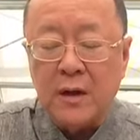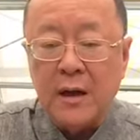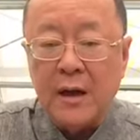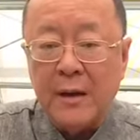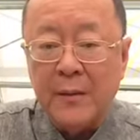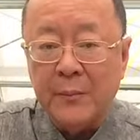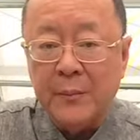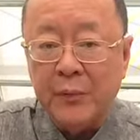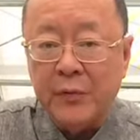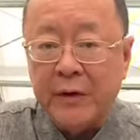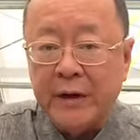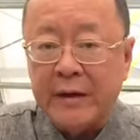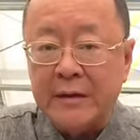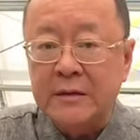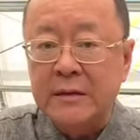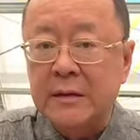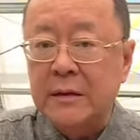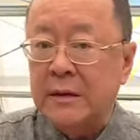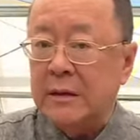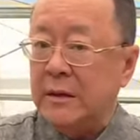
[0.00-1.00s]
complex,
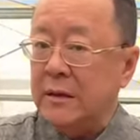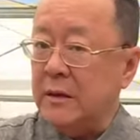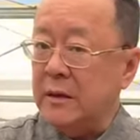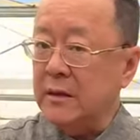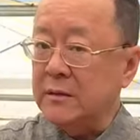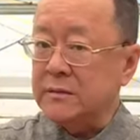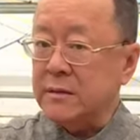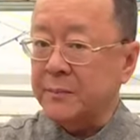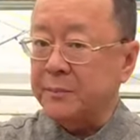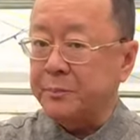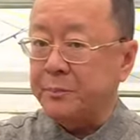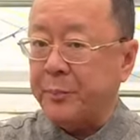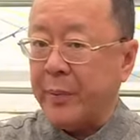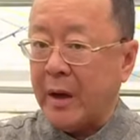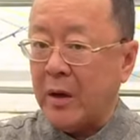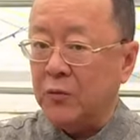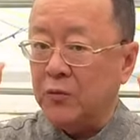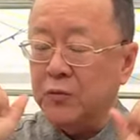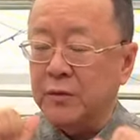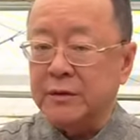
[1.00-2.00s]
as a
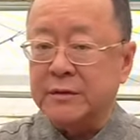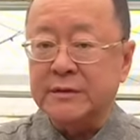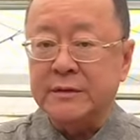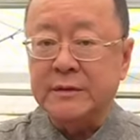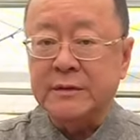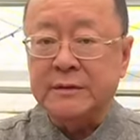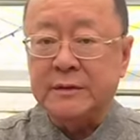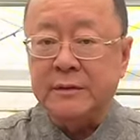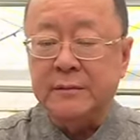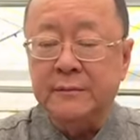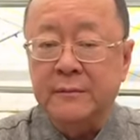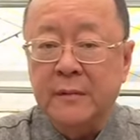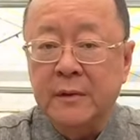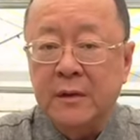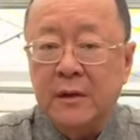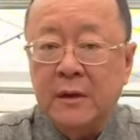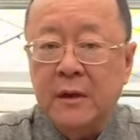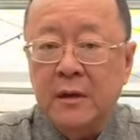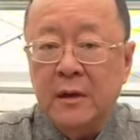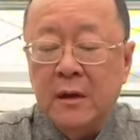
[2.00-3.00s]
bare root season,
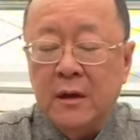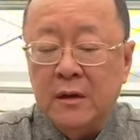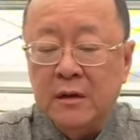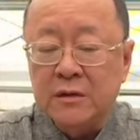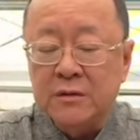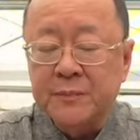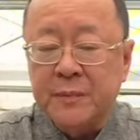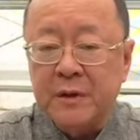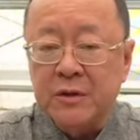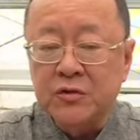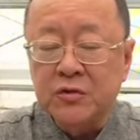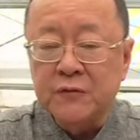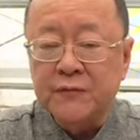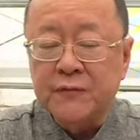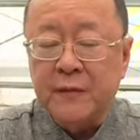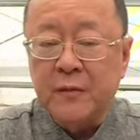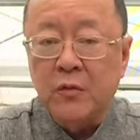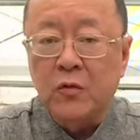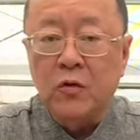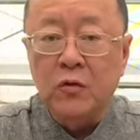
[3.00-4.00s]
especially
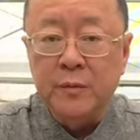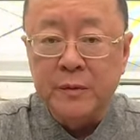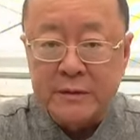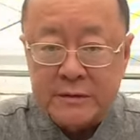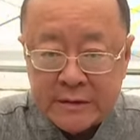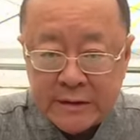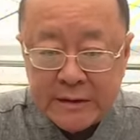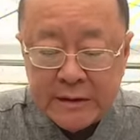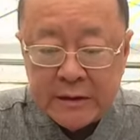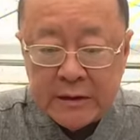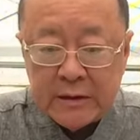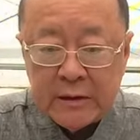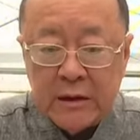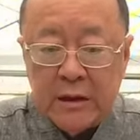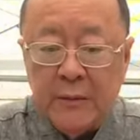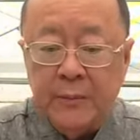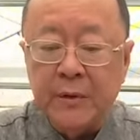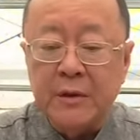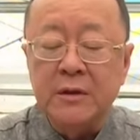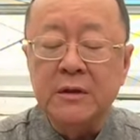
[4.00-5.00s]
from overseas,
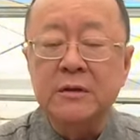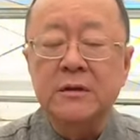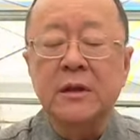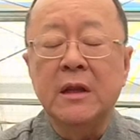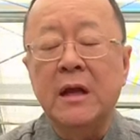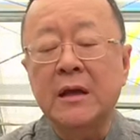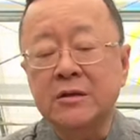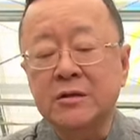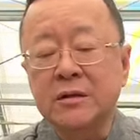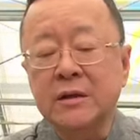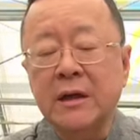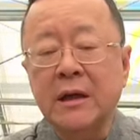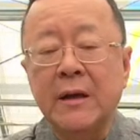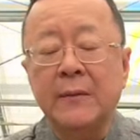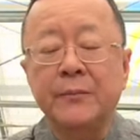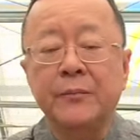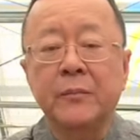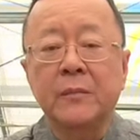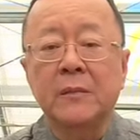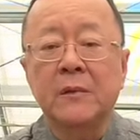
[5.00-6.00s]
because lots of
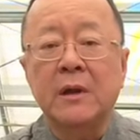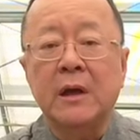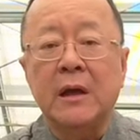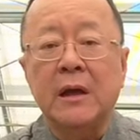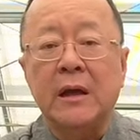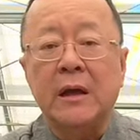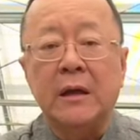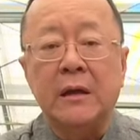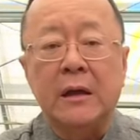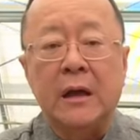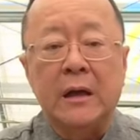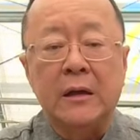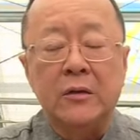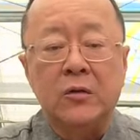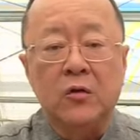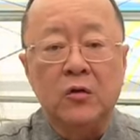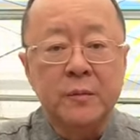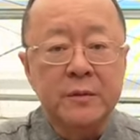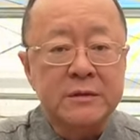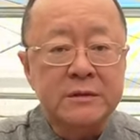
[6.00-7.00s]
time they on
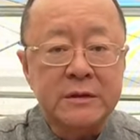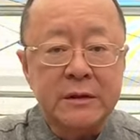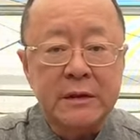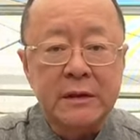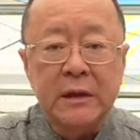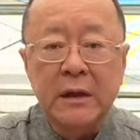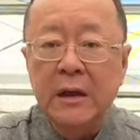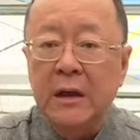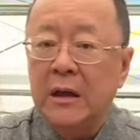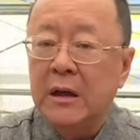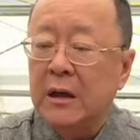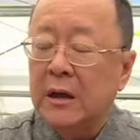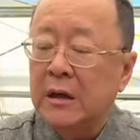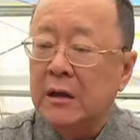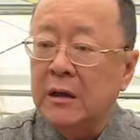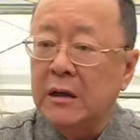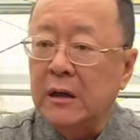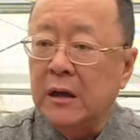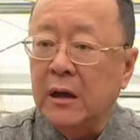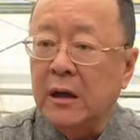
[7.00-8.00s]
overseas.
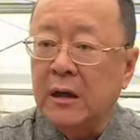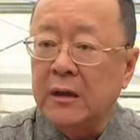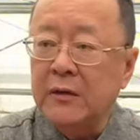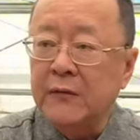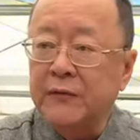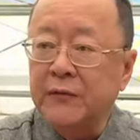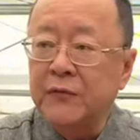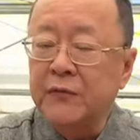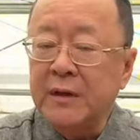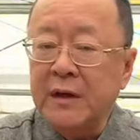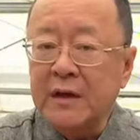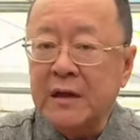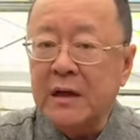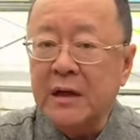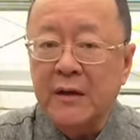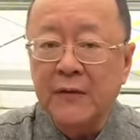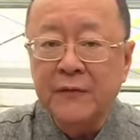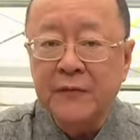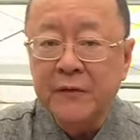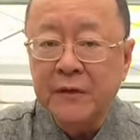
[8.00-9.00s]
If you're not
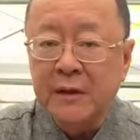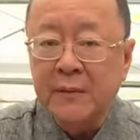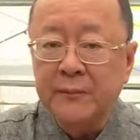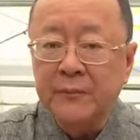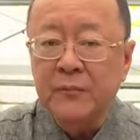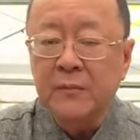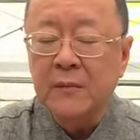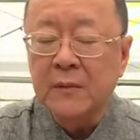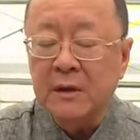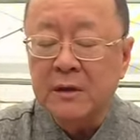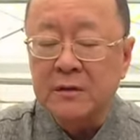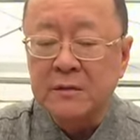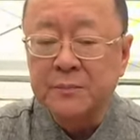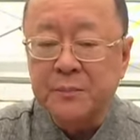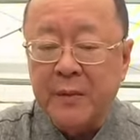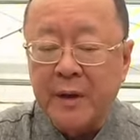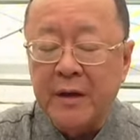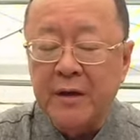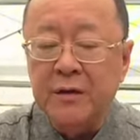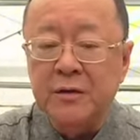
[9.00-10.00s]
confident, it's
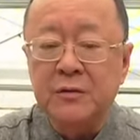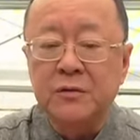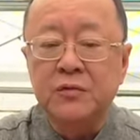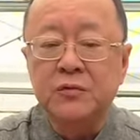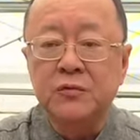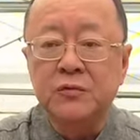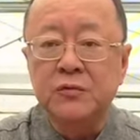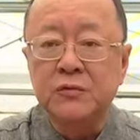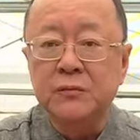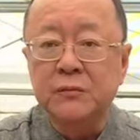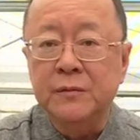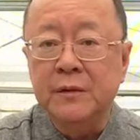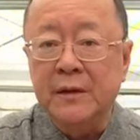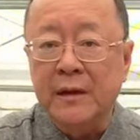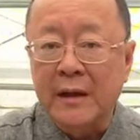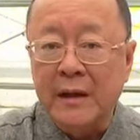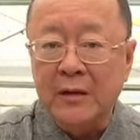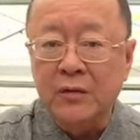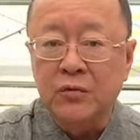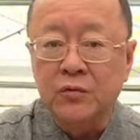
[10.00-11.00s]
better to
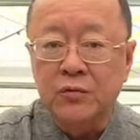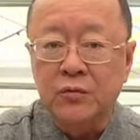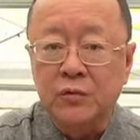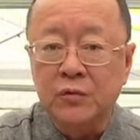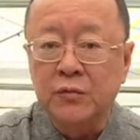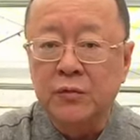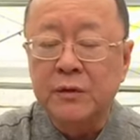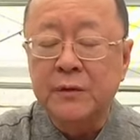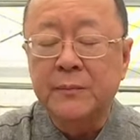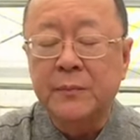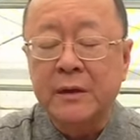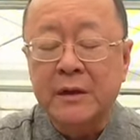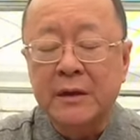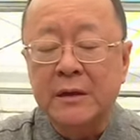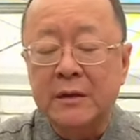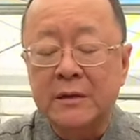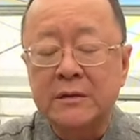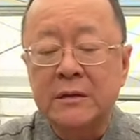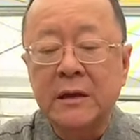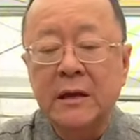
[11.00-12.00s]
not to do it,
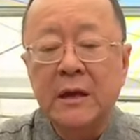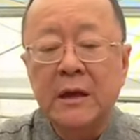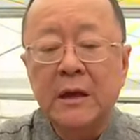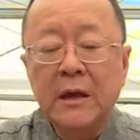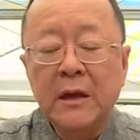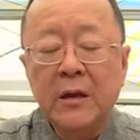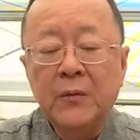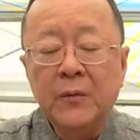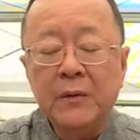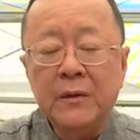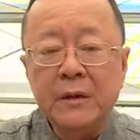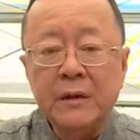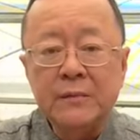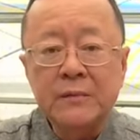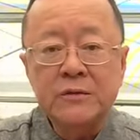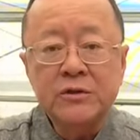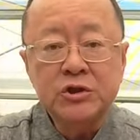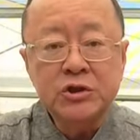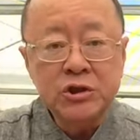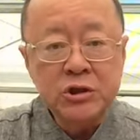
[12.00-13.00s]
because when they
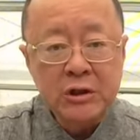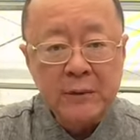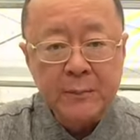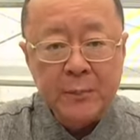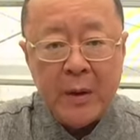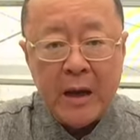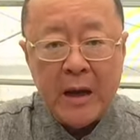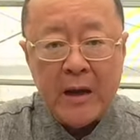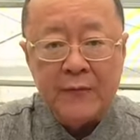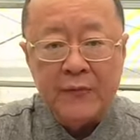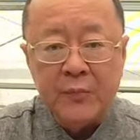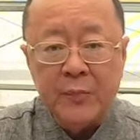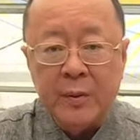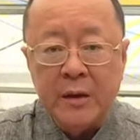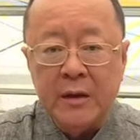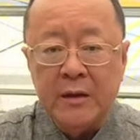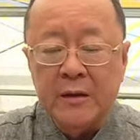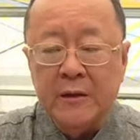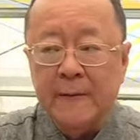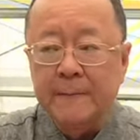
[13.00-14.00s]
ship
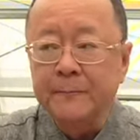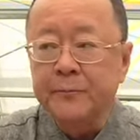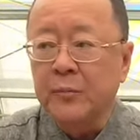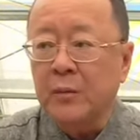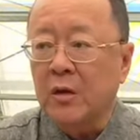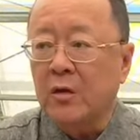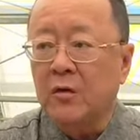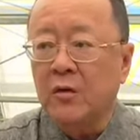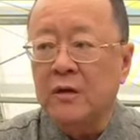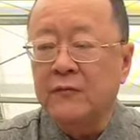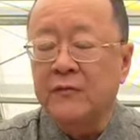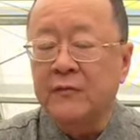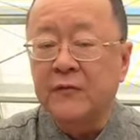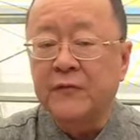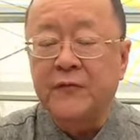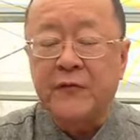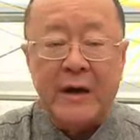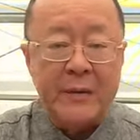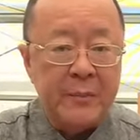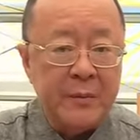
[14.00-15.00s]
Paphiopedilum or even
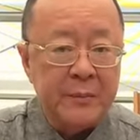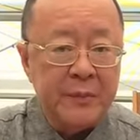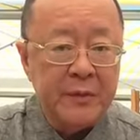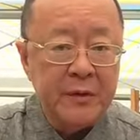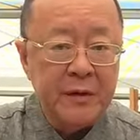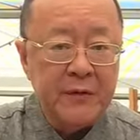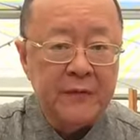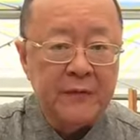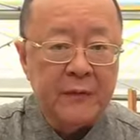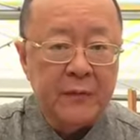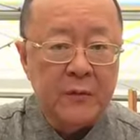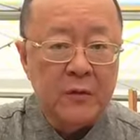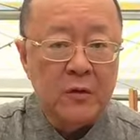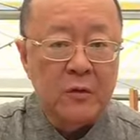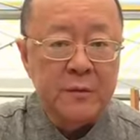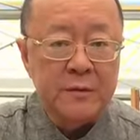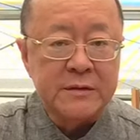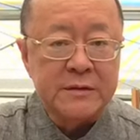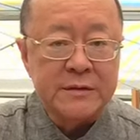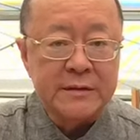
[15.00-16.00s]
Phragmipedium from
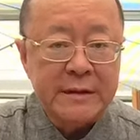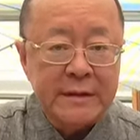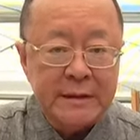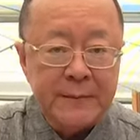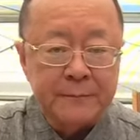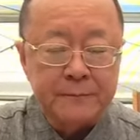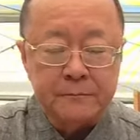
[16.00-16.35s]
overseas,